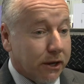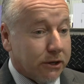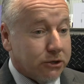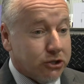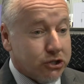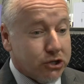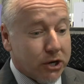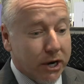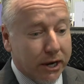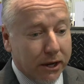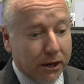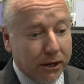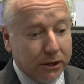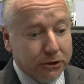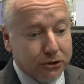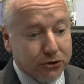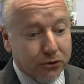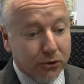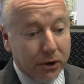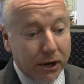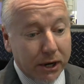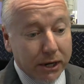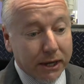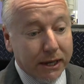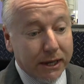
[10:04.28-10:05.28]
a, tr a
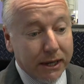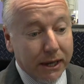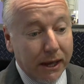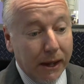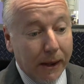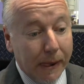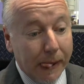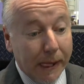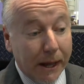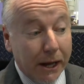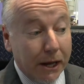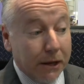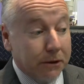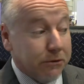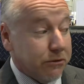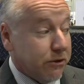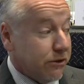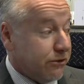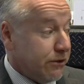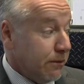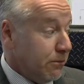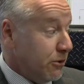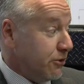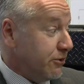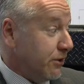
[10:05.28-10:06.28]
truck uh,
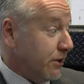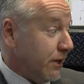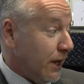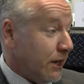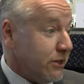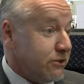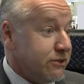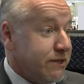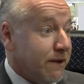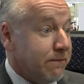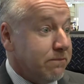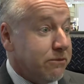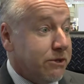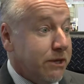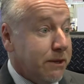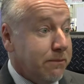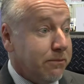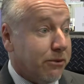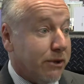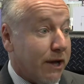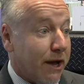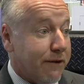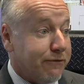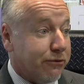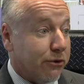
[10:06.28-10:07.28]
similar to 917
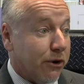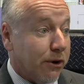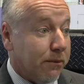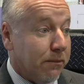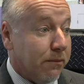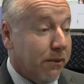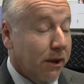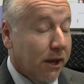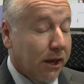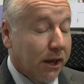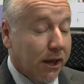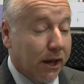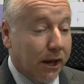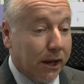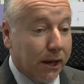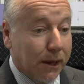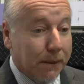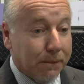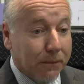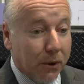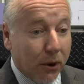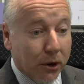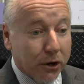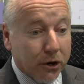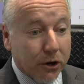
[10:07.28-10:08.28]
platform.
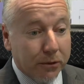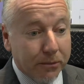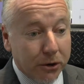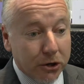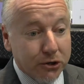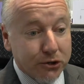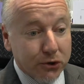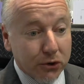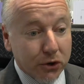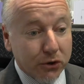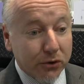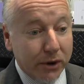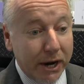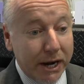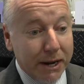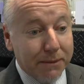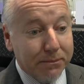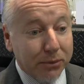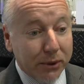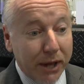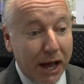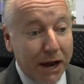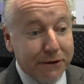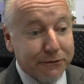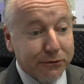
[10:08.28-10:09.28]
Um, our commercial
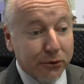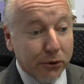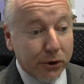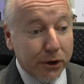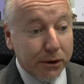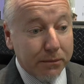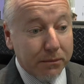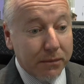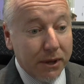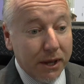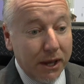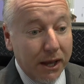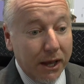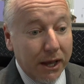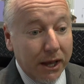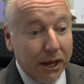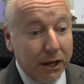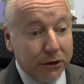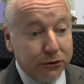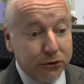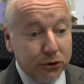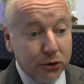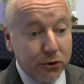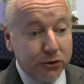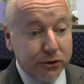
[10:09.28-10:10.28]
Granite platform
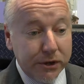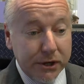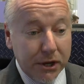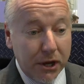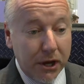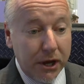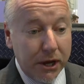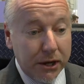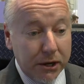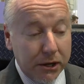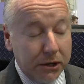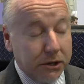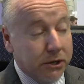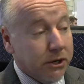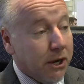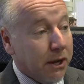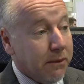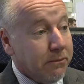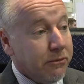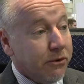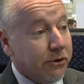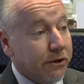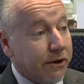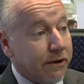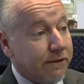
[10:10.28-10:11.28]
is used in a, a
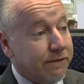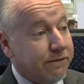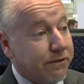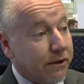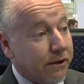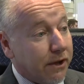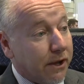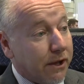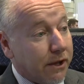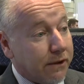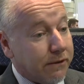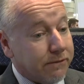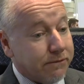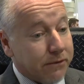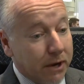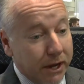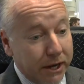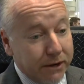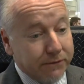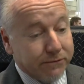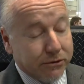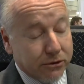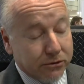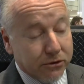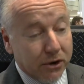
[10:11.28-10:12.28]
number of um,
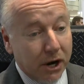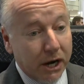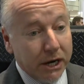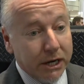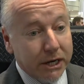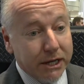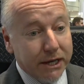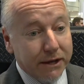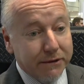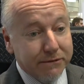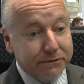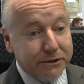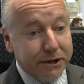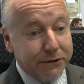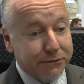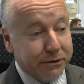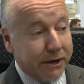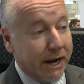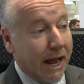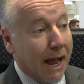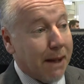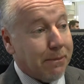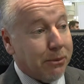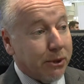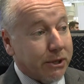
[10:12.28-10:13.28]
and variety of
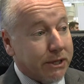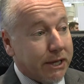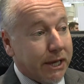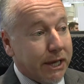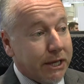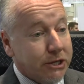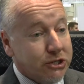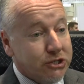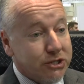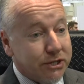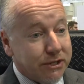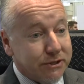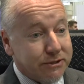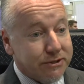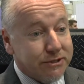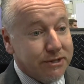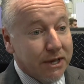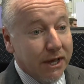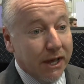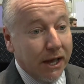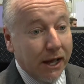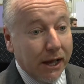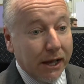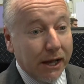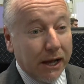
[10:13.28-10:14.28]
different applications,
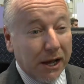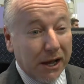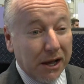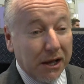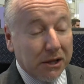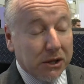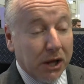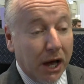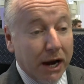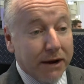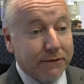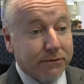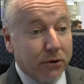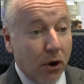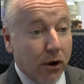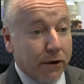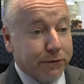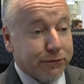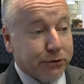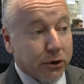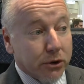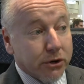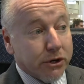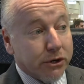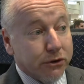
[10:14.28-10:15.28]
uh, a lot of
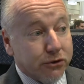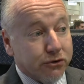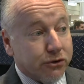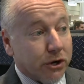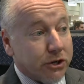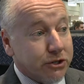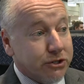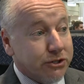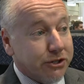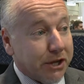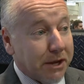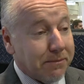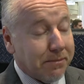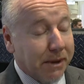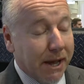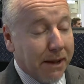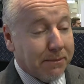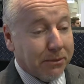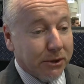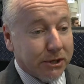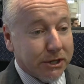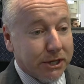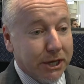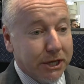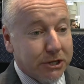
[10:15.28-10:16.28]
off-road construction type
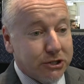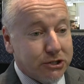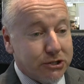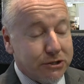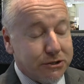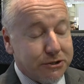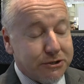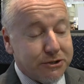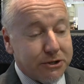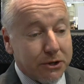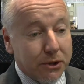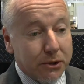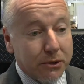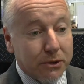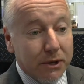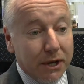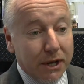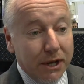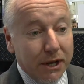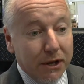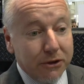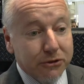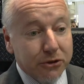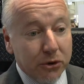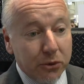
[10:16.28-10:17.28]
applications. So,
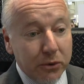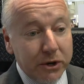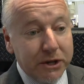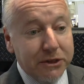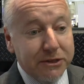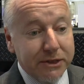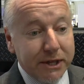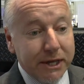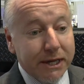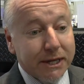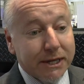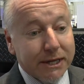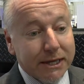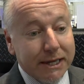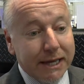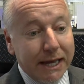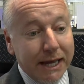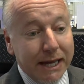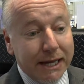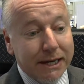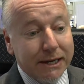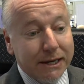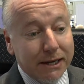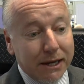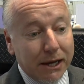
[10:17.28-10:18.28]
so we think,
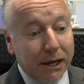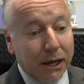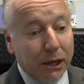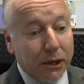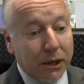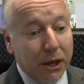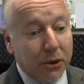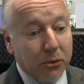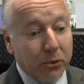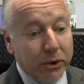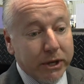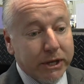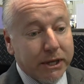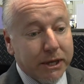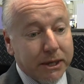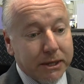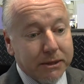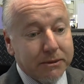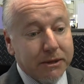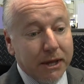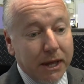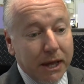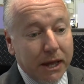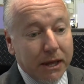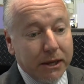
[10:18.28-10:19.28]
again, uh, that we
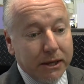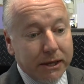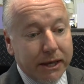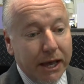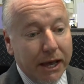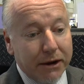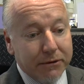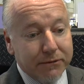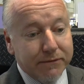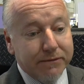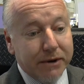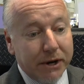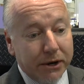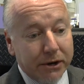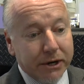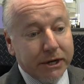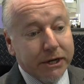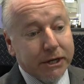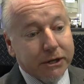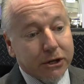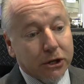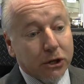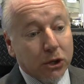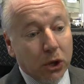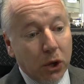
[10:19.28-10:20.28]
can get
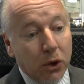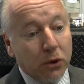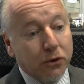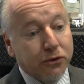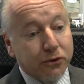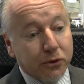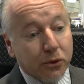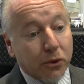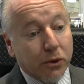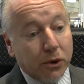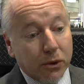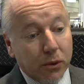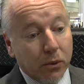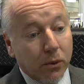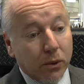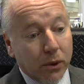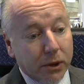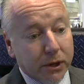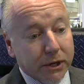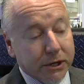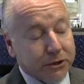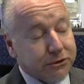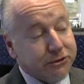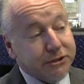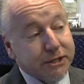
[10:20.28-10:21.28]
very close or,
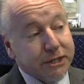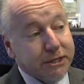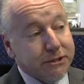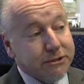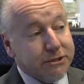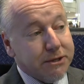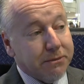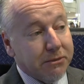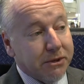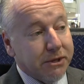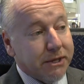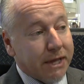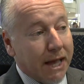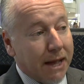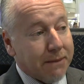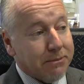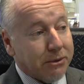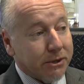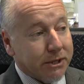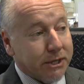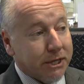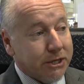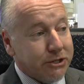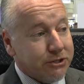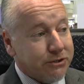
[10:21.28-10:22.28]
or exceed some of the
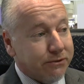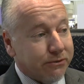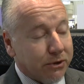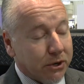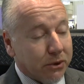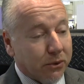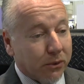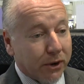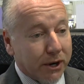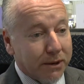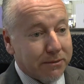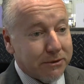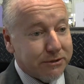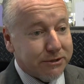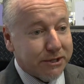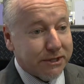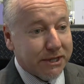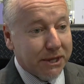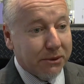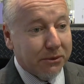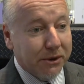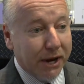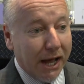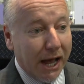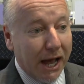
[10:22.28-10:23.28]
application requirements that
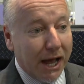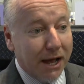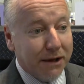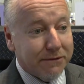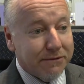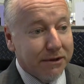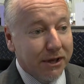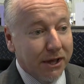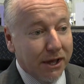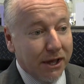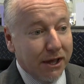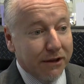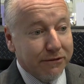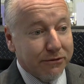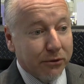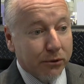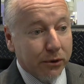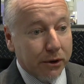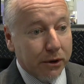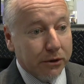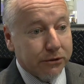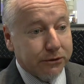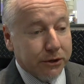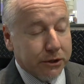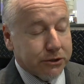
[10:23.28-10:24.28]
they would have
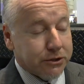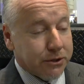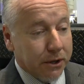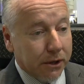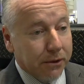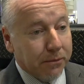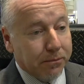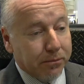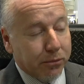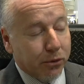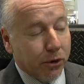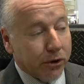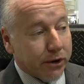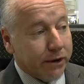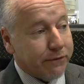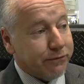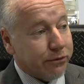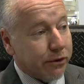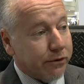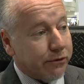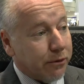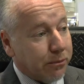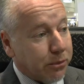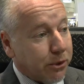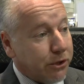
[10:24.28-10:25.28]
for such a, a program
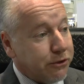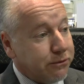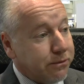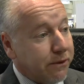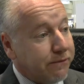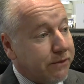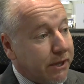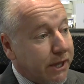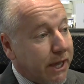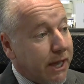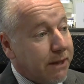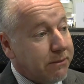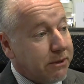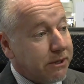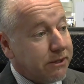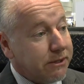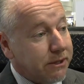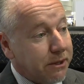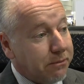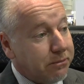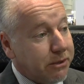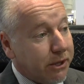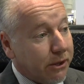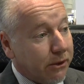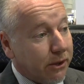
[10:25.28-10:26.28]
for a replacement of the HEMTT
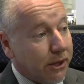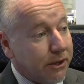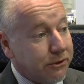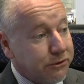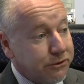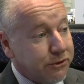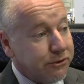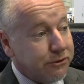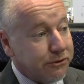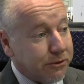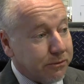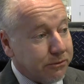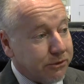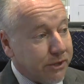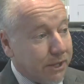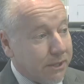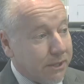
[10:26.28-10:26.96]
and the PLS systems